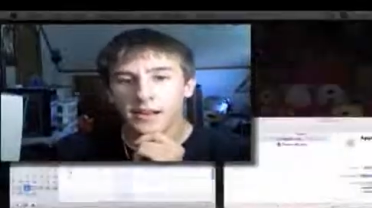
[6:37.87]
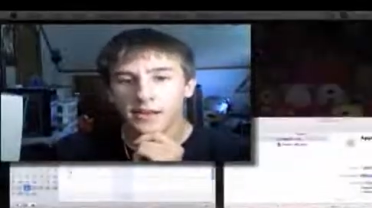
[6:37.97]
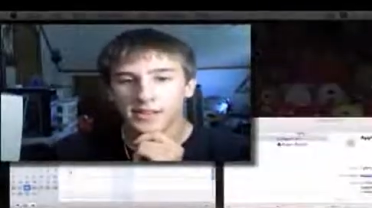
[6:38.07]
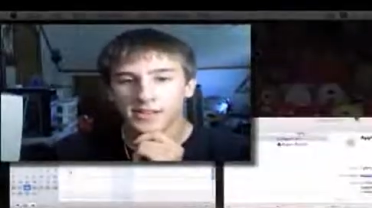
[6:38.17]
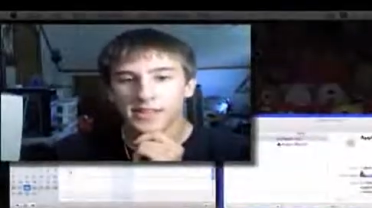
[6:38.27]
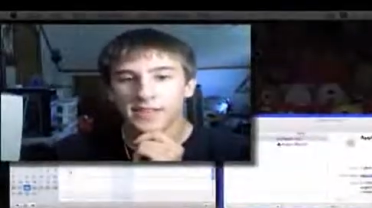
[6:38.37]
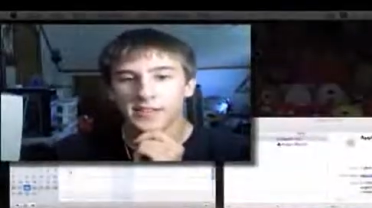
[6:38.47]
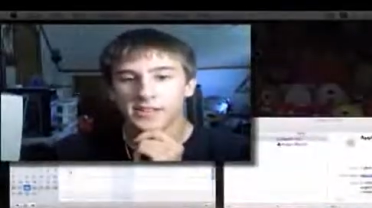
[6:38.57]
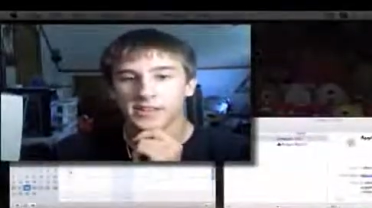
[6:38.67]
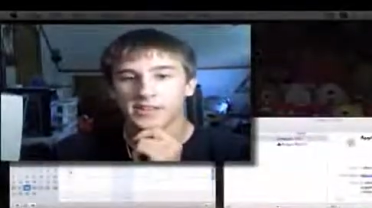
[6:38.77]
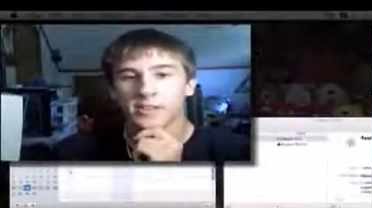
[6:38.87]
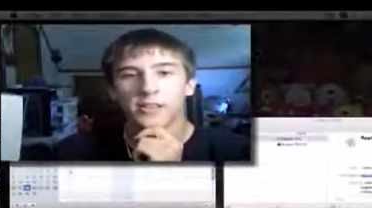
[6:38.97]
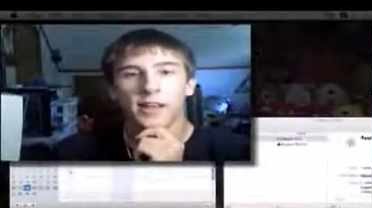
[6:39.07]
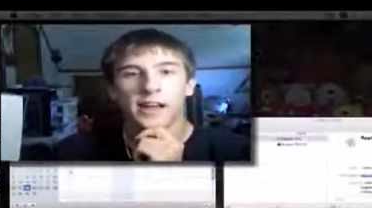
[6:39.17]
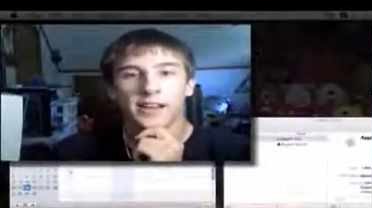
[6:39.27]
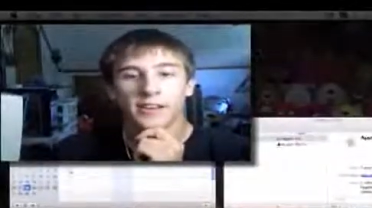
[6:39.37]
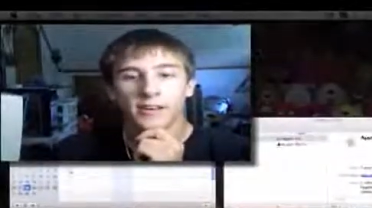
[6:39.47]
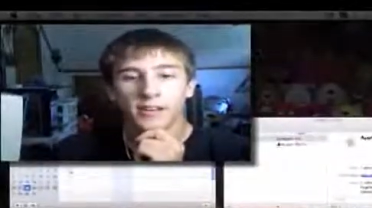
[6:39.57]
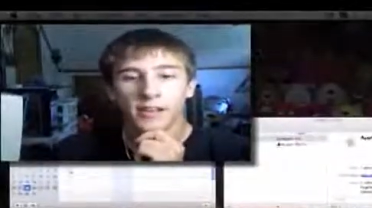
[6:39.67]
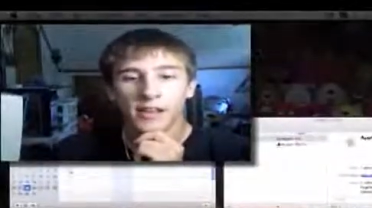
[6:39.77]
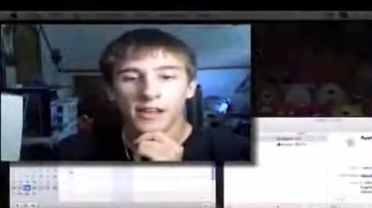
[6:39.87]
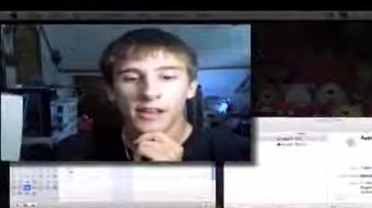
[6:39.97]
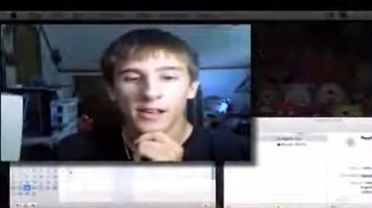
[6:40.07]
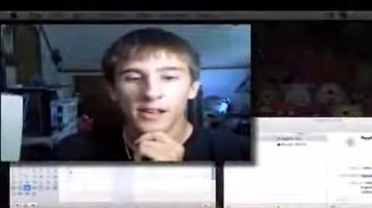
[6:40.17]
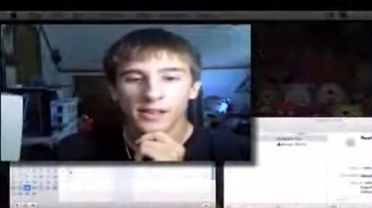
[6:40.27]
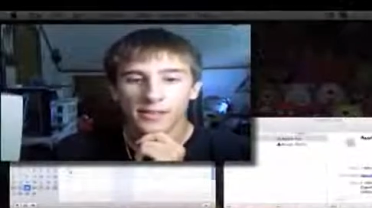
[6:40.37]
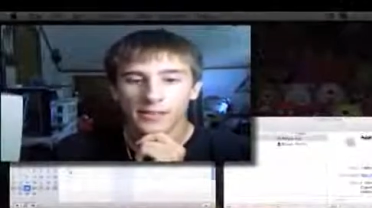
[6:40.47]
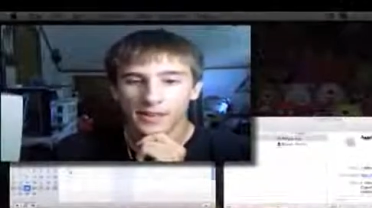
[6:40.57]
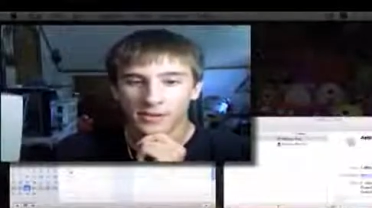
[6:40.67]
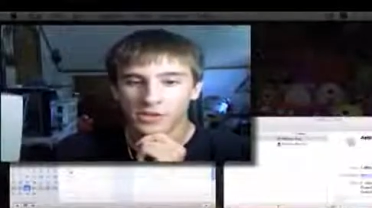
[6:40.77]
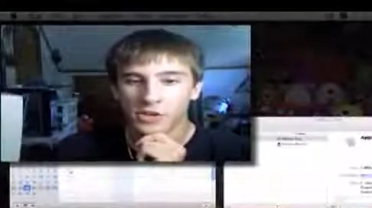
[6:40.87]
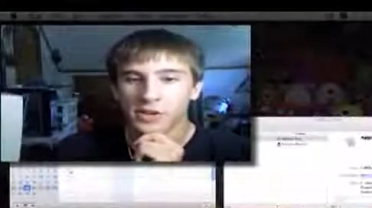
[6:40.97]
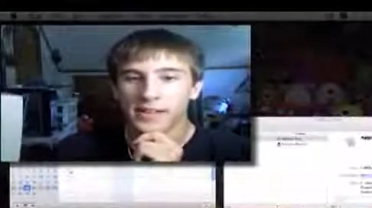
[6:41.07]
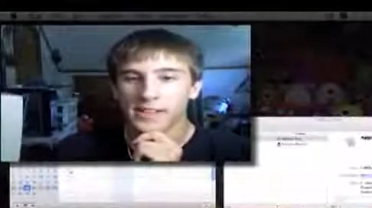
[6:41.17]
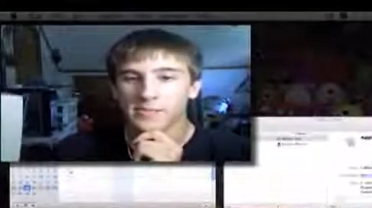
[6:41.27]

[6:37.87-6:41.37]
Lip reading: you can see that there's this little line here. It'll show you that it's